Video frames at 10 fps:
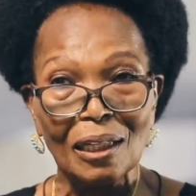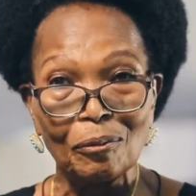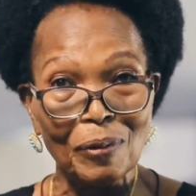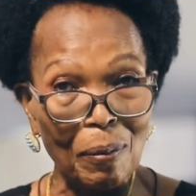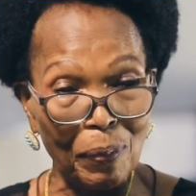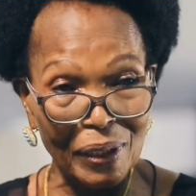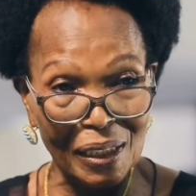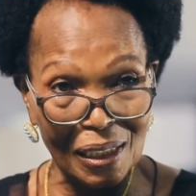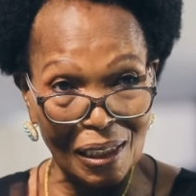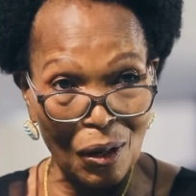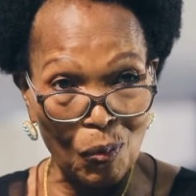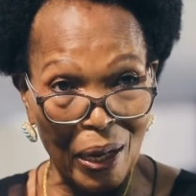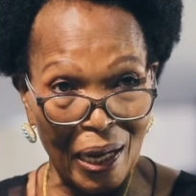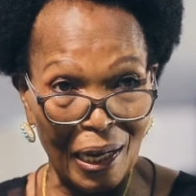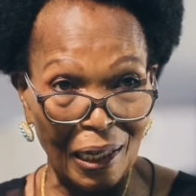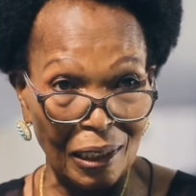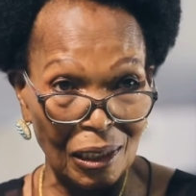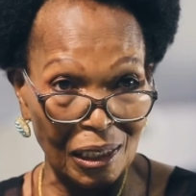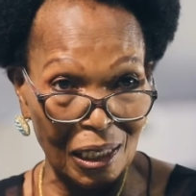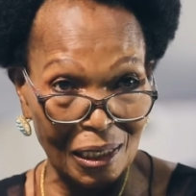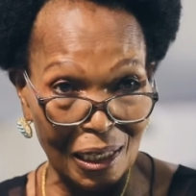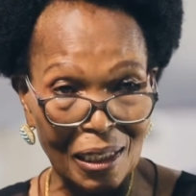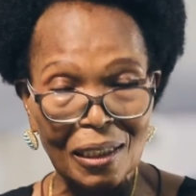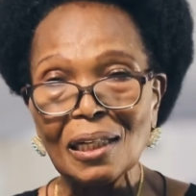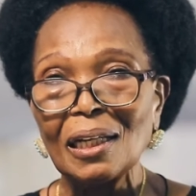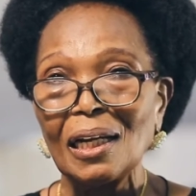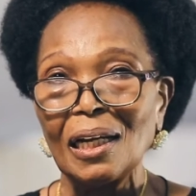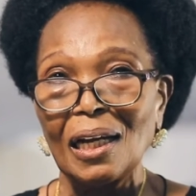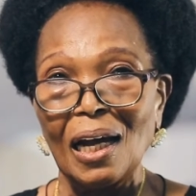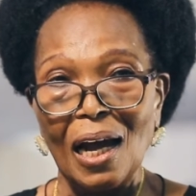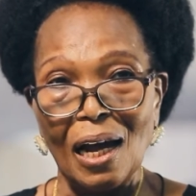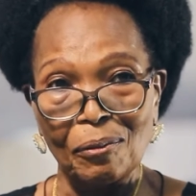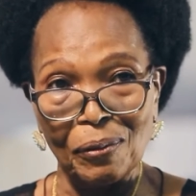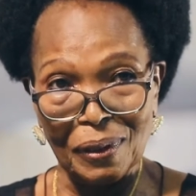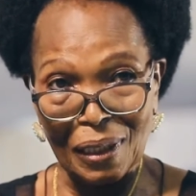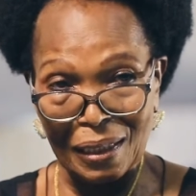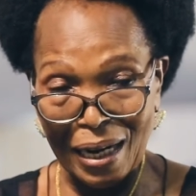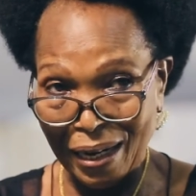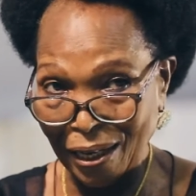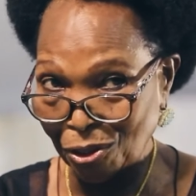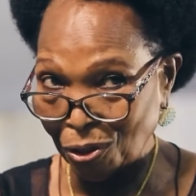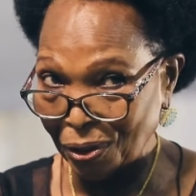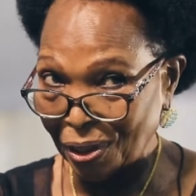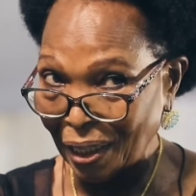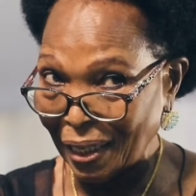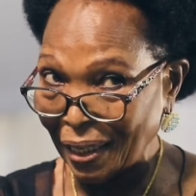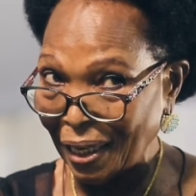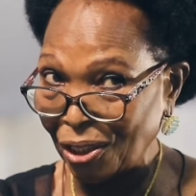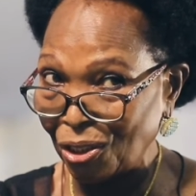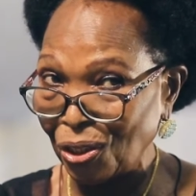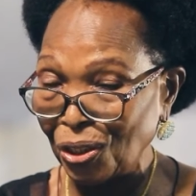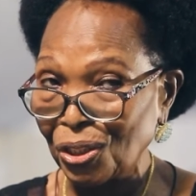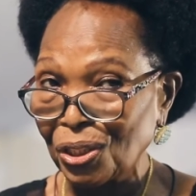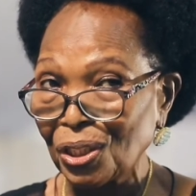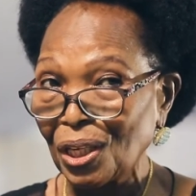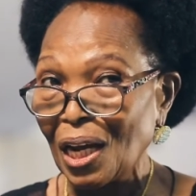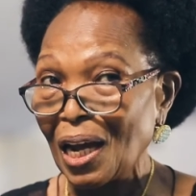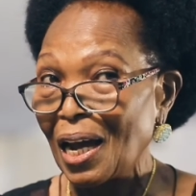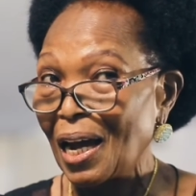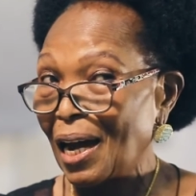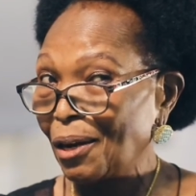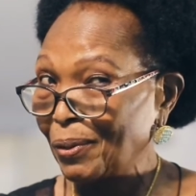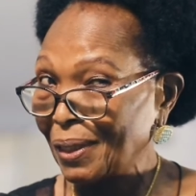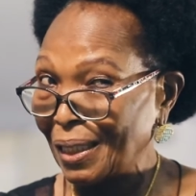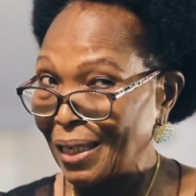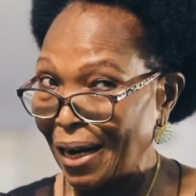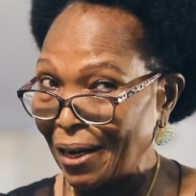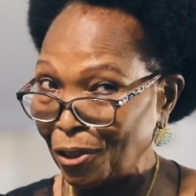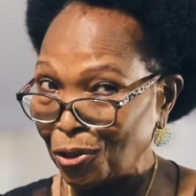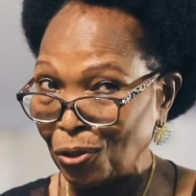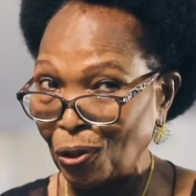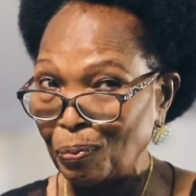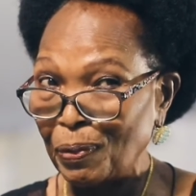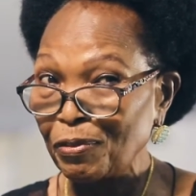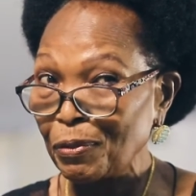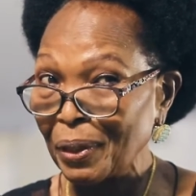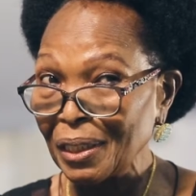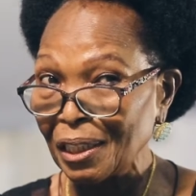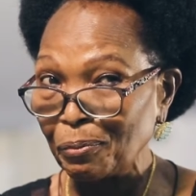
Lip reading: where policies that were initiated. I was a director of trade and exchange. I was a director performance